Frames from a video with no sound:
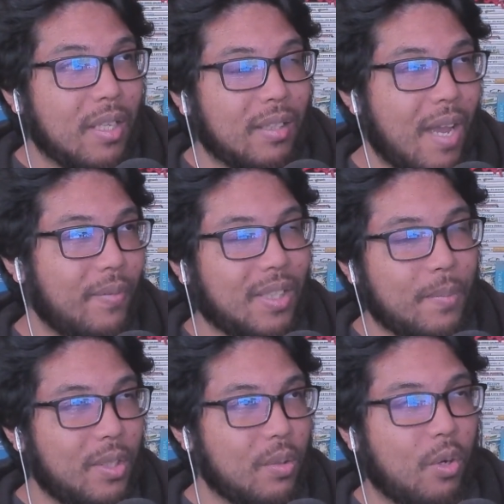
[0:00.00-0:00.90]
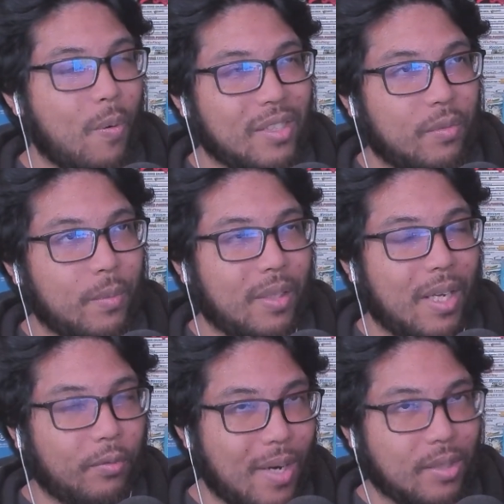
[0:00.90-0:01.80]
Every time you do a quest from your
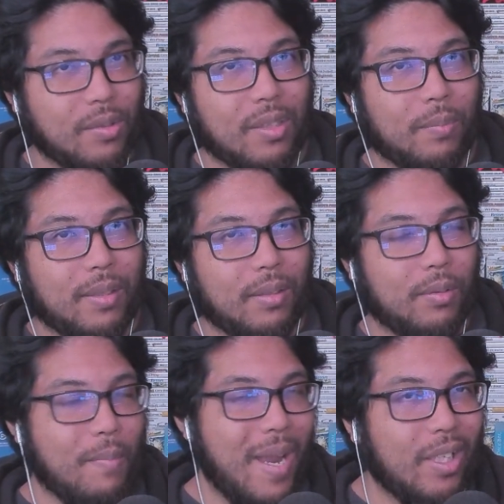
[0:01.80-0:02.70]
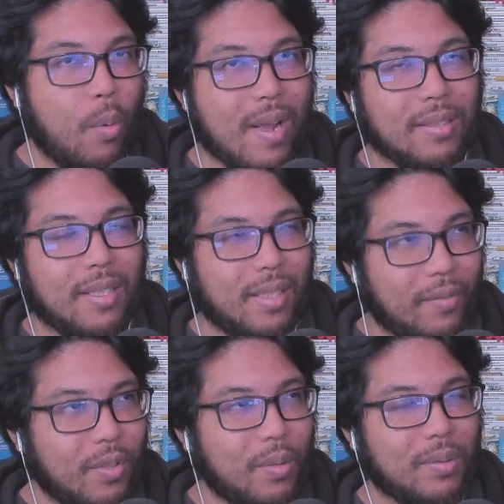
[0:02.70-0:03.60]
like friends or something, or main quest, they
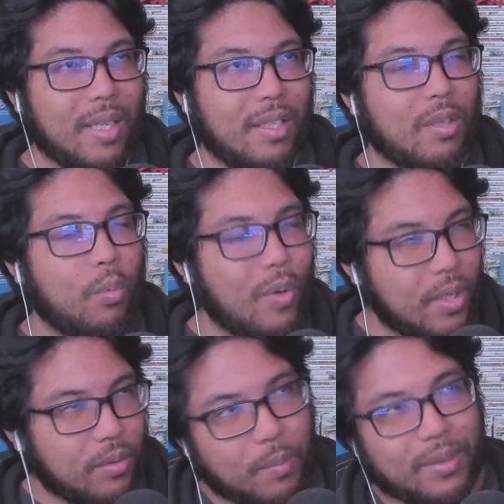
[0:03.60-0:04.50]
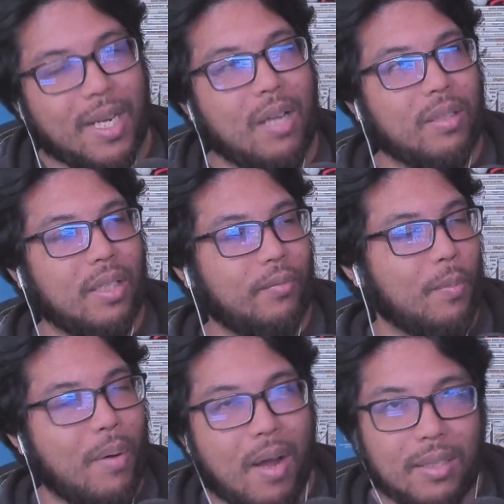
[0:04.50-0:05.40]
give you like, you know, windows to put down, they give you
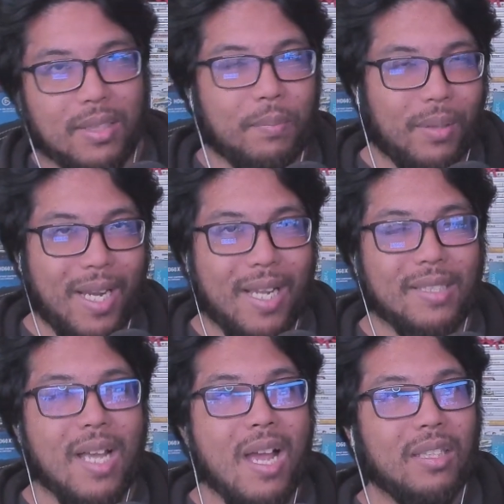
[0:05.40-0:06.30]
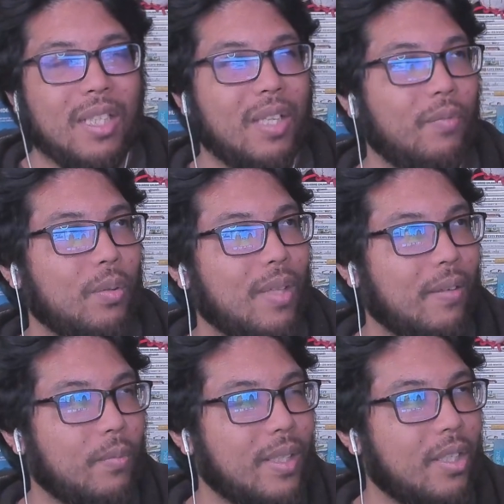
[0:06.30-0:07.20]
pots and plants, they give you like
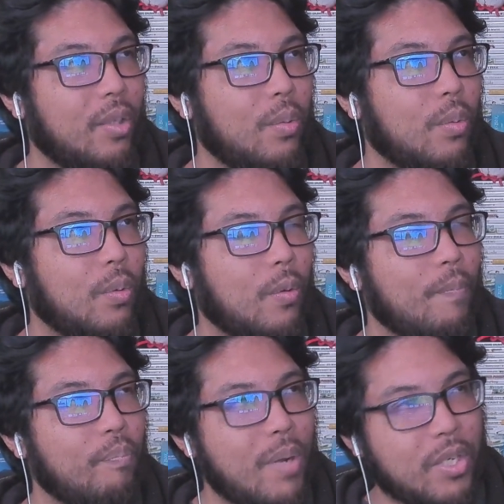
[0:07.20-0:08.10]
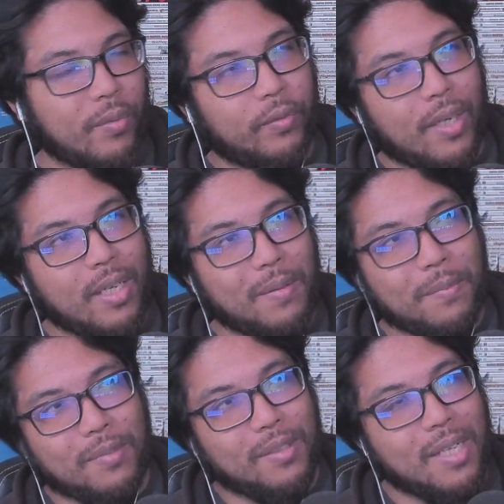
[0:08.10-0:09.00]
really cool picture
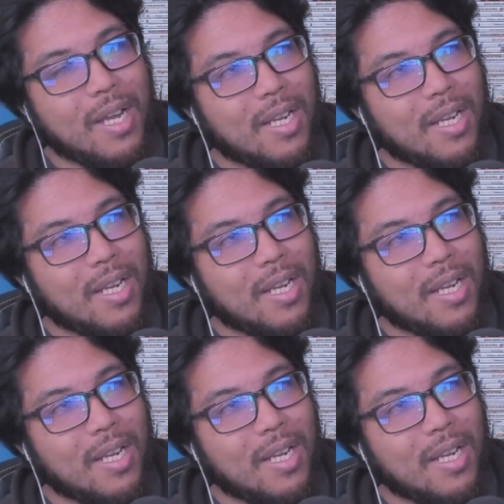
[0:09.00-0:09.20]
frames